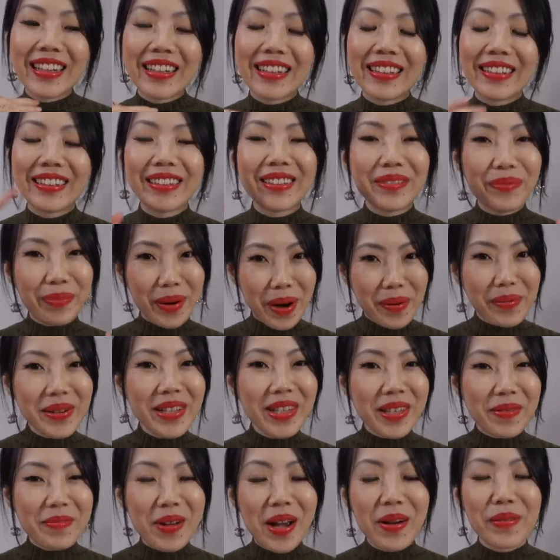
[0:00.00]
I
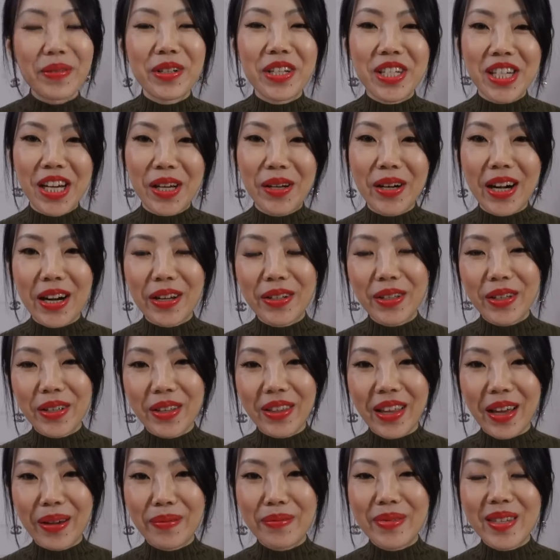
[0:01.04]
promised him I would shout out to
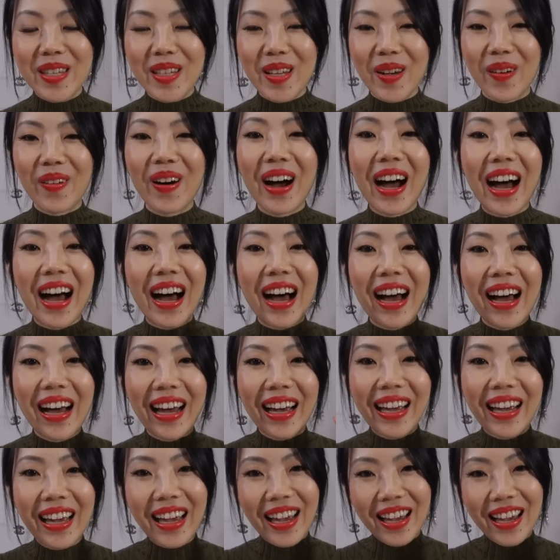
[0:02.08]
them. So hi